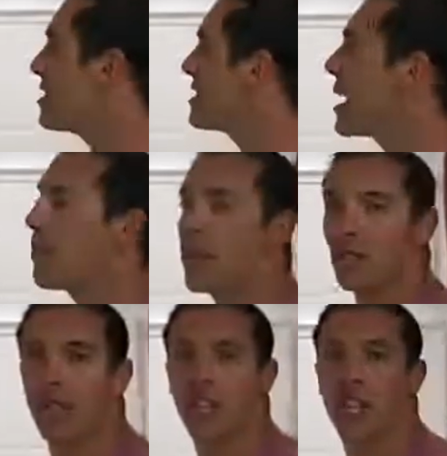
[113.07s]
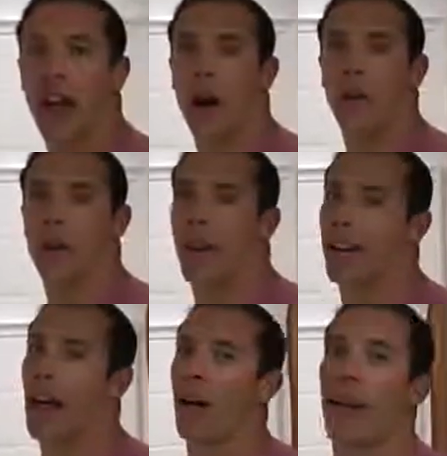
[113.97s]
I'll step into the shower,
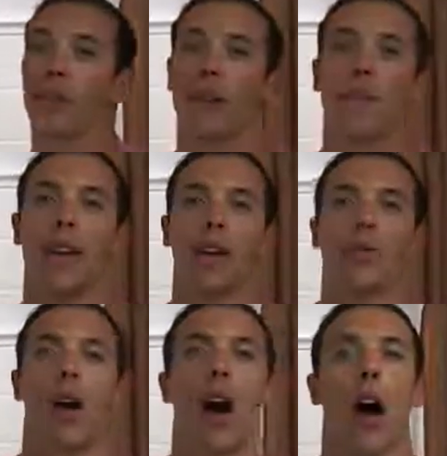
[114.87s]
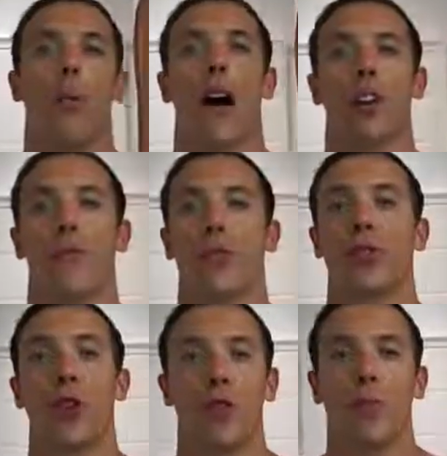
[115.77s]
and I'll actually be under the hot water for
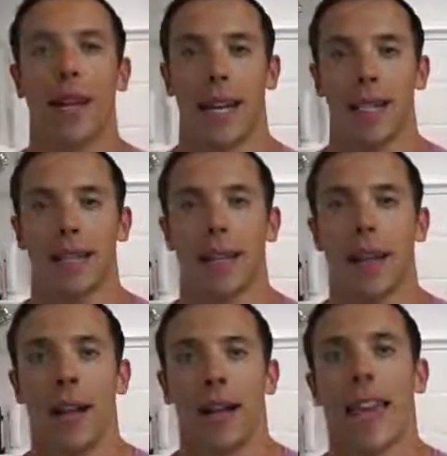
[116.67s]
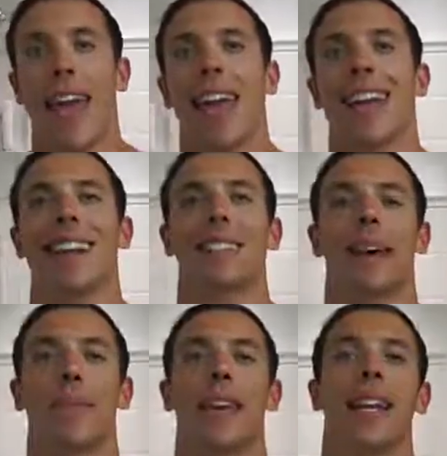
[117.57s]
2 minutes. Okay, and as
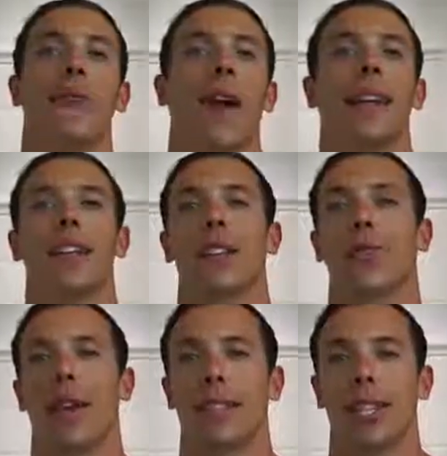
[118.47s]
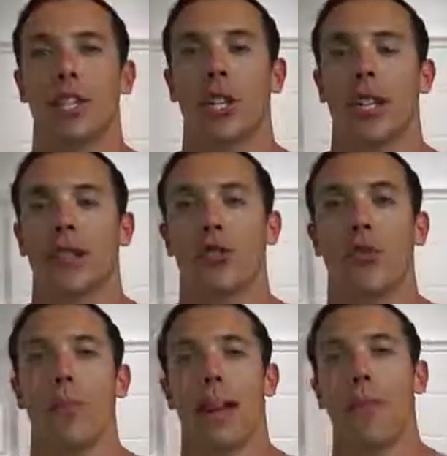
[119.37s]
I'm getting ready to transition at the
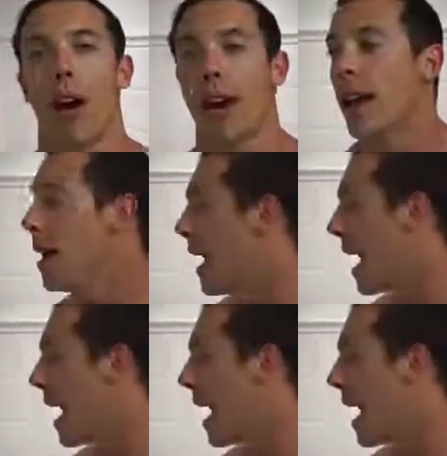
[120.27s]
2-minute mark,